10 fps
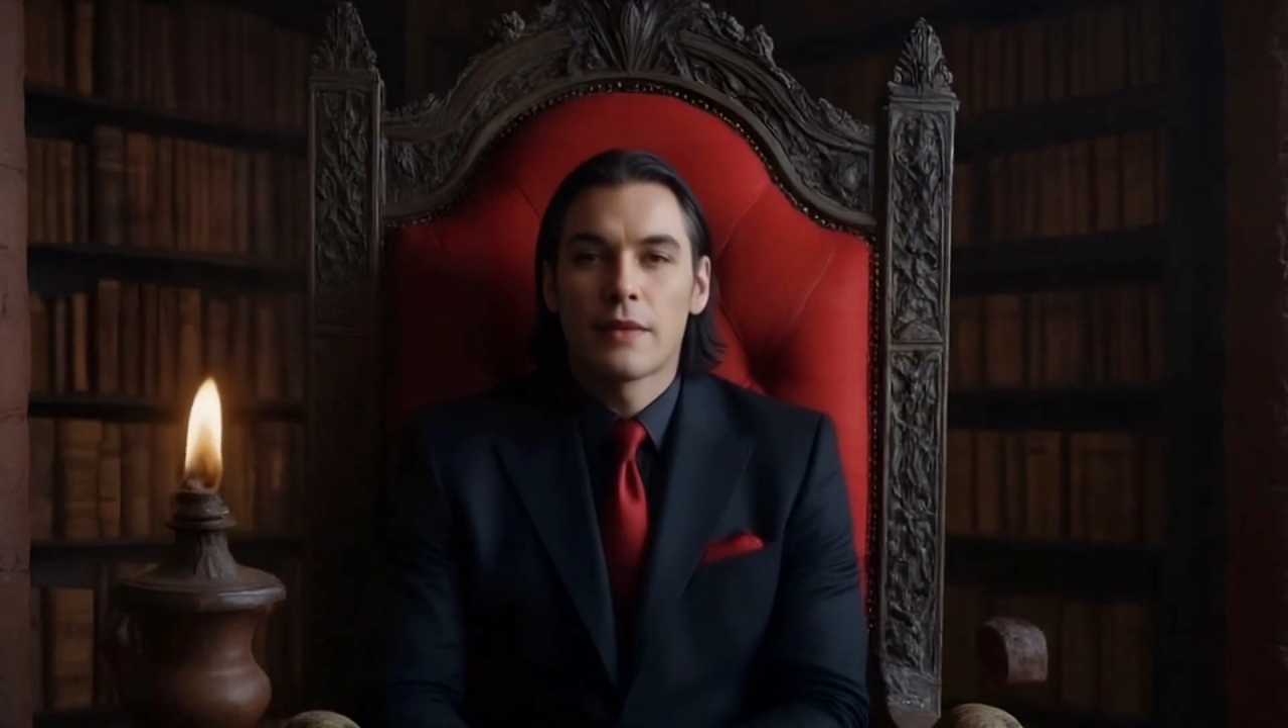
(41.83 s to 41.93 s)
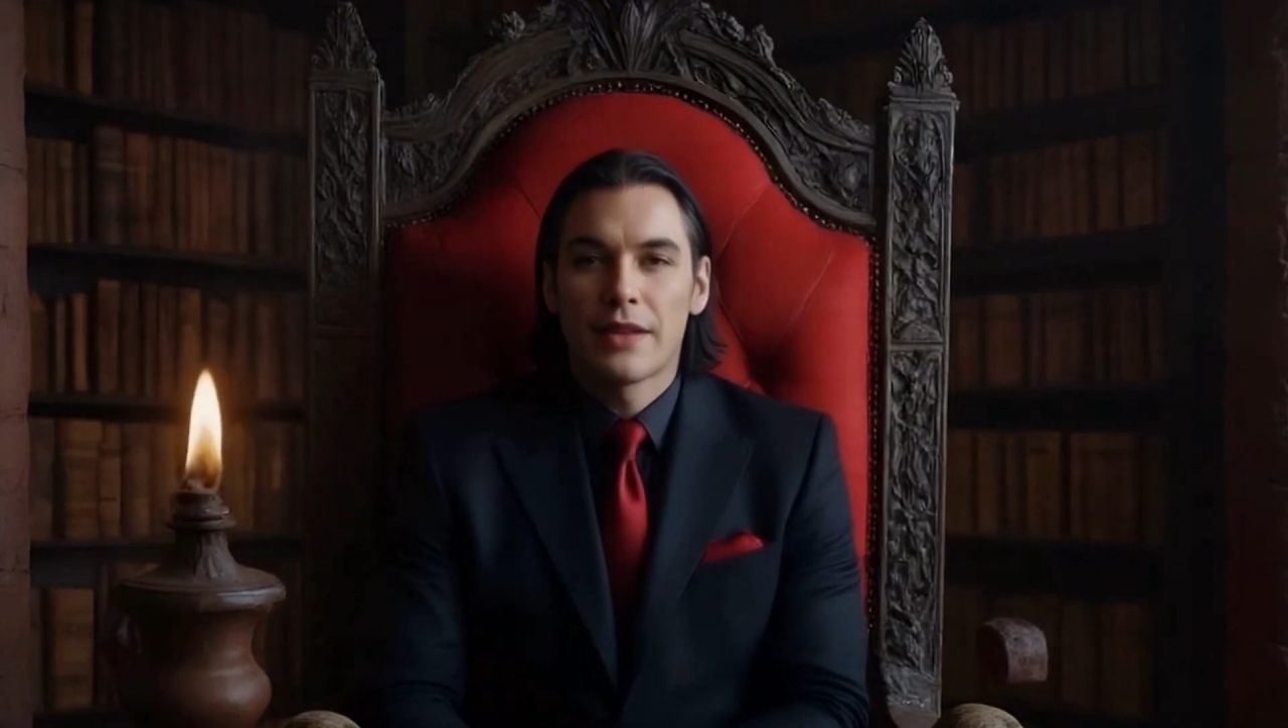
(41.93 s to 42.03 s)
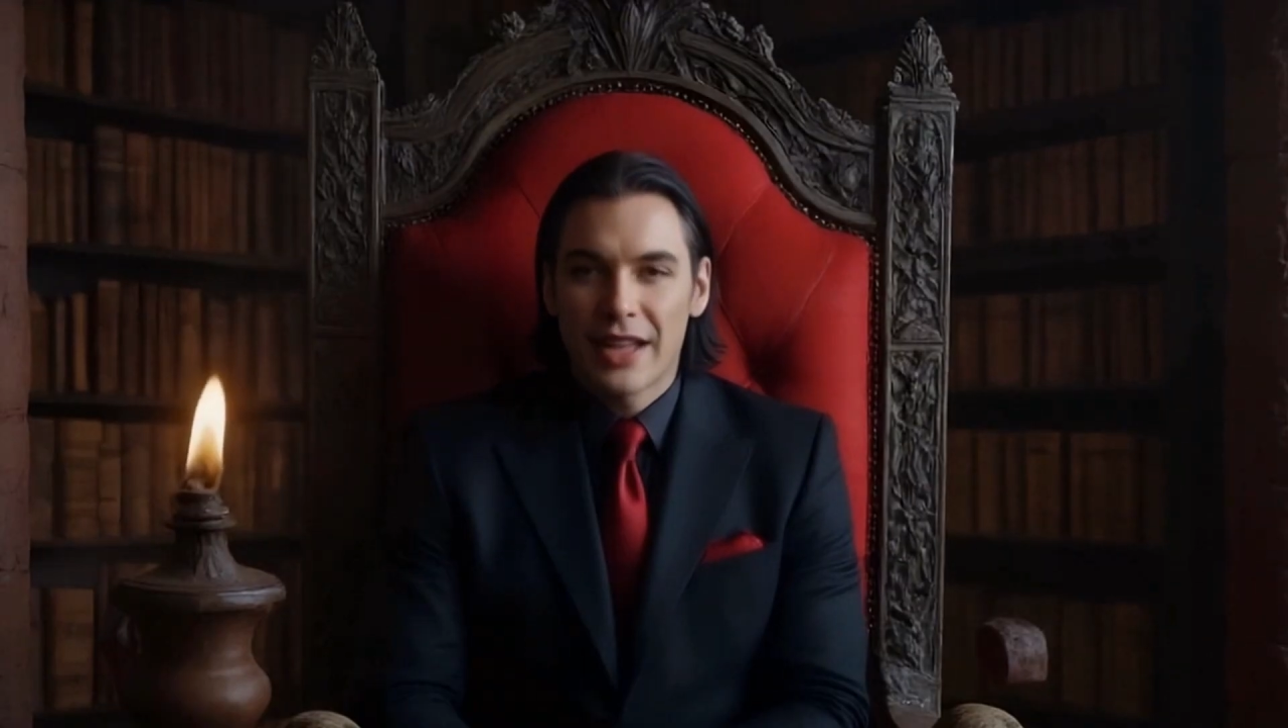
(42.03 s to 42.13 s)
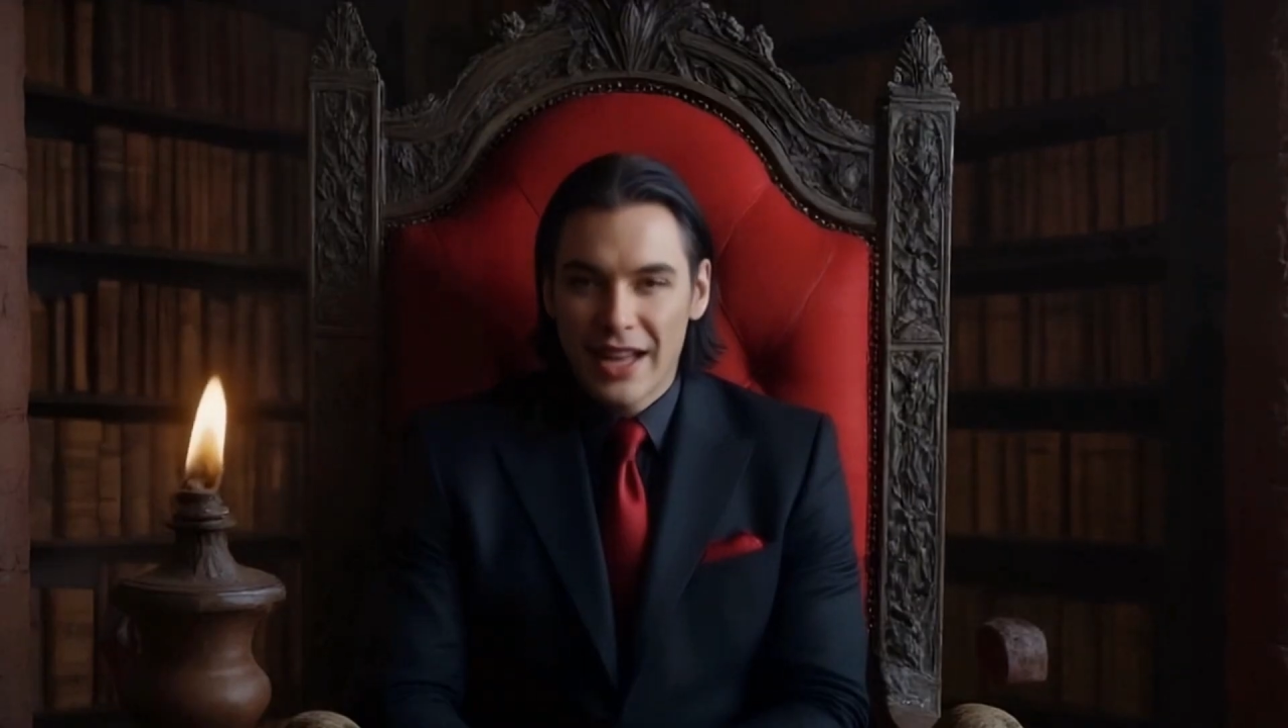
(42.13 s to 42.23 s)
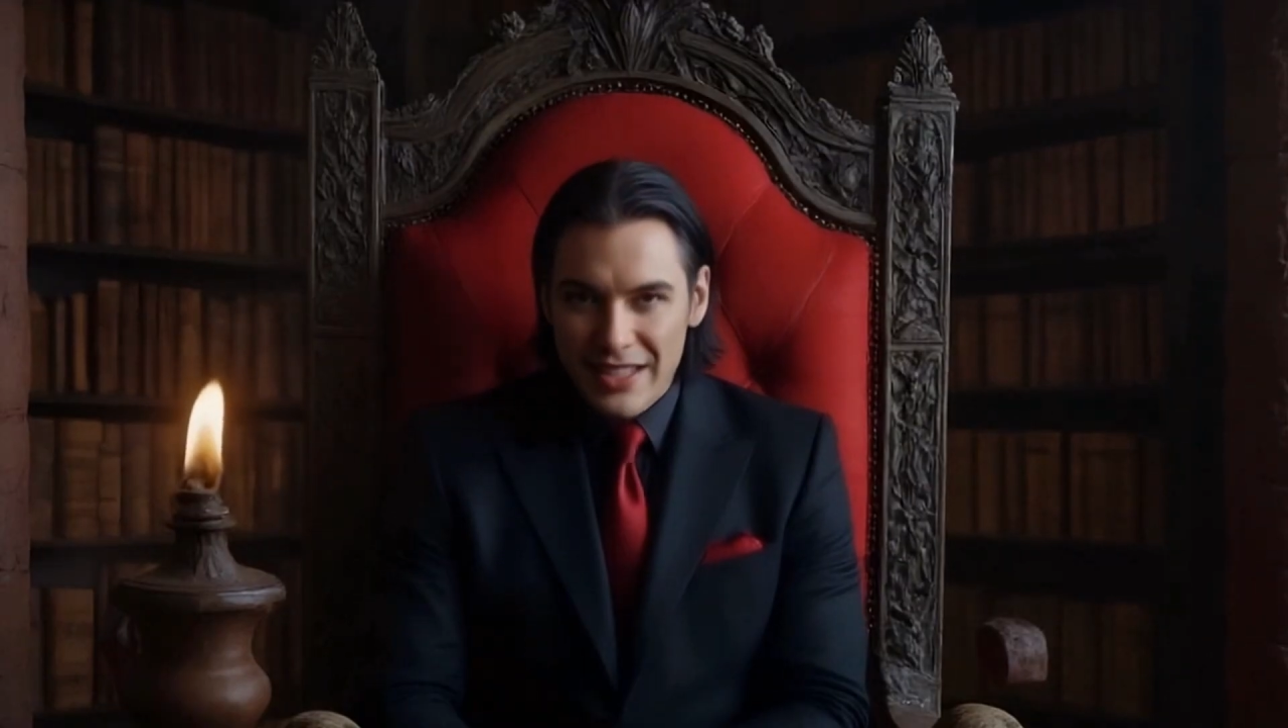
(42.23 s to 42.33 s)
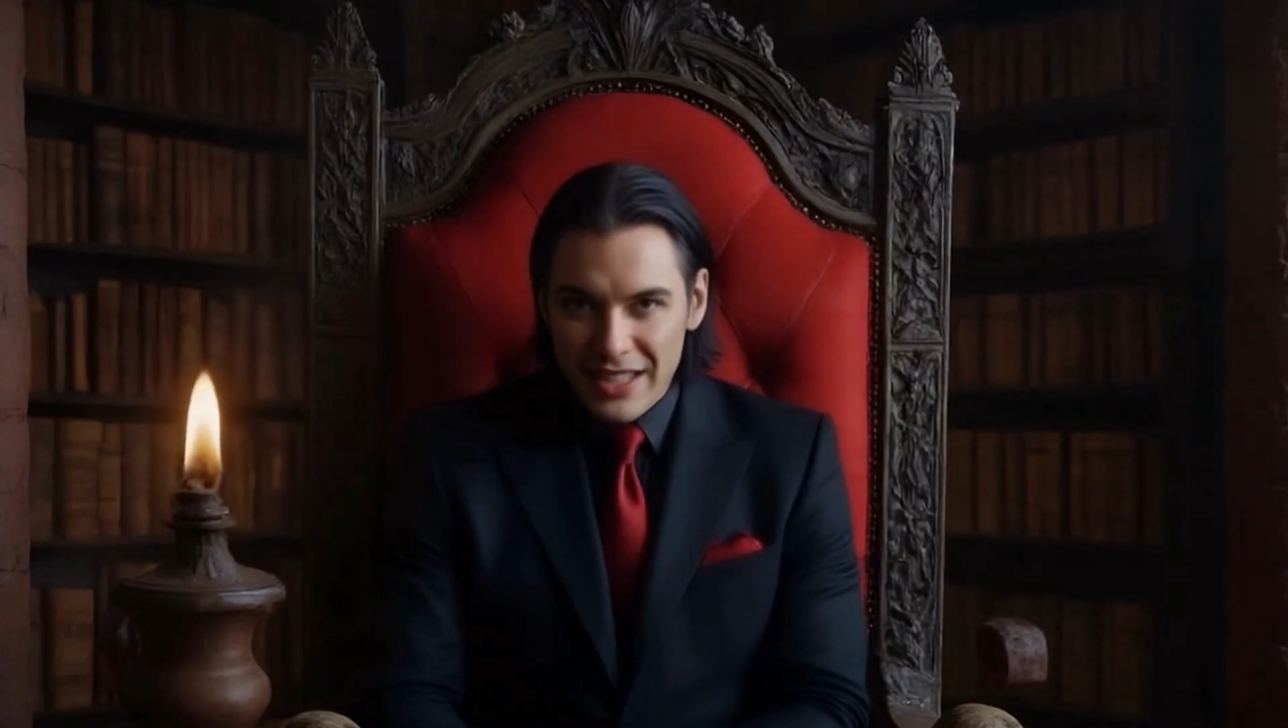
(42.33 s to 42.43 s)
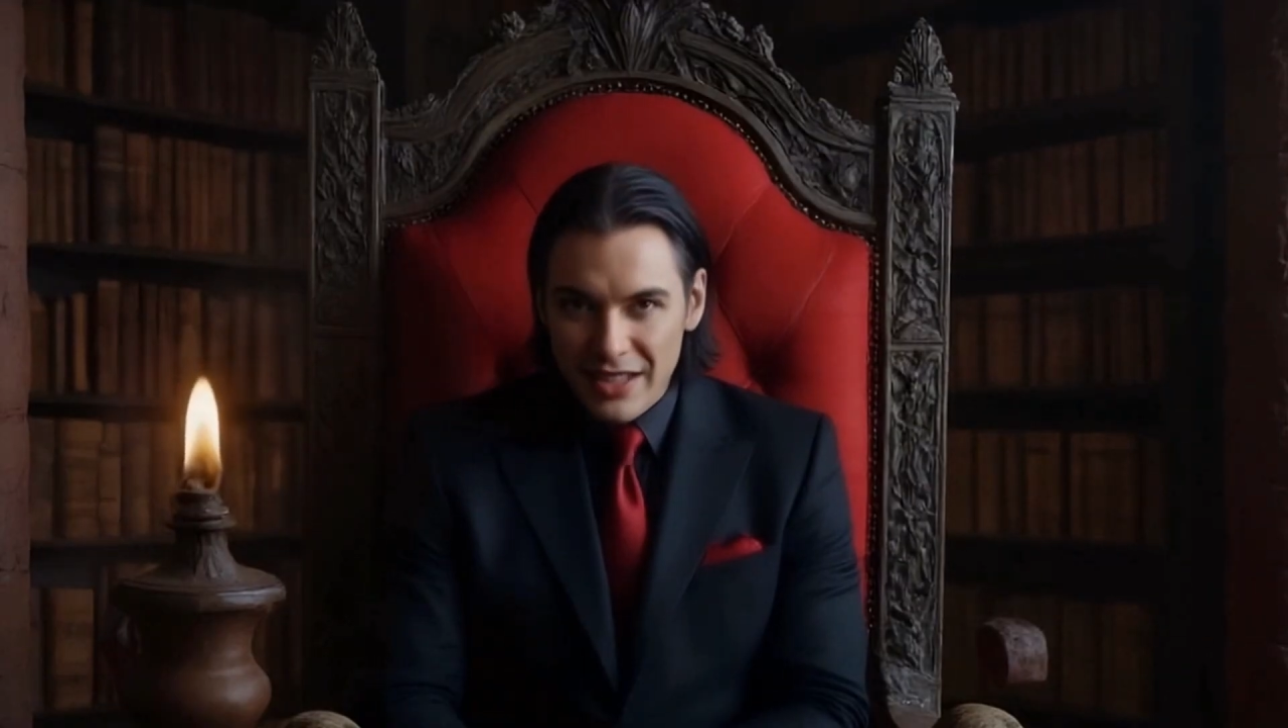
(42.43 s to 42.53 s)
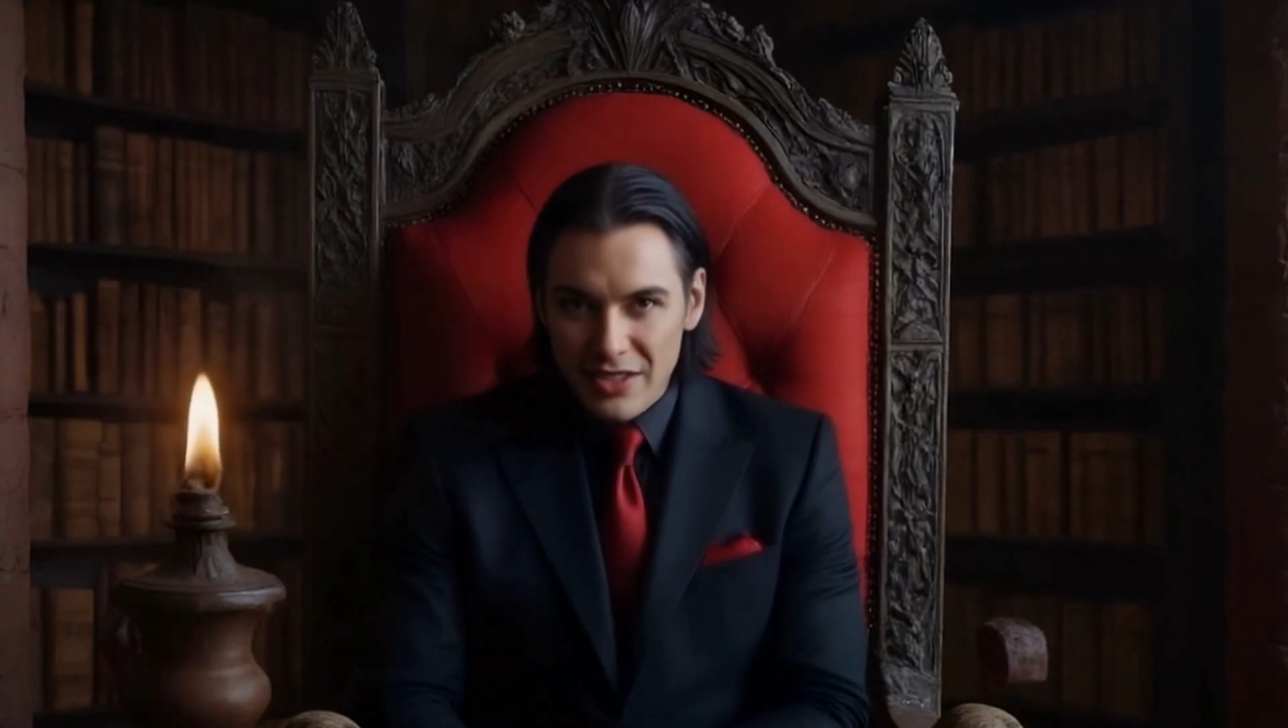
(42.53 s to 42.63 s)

The idea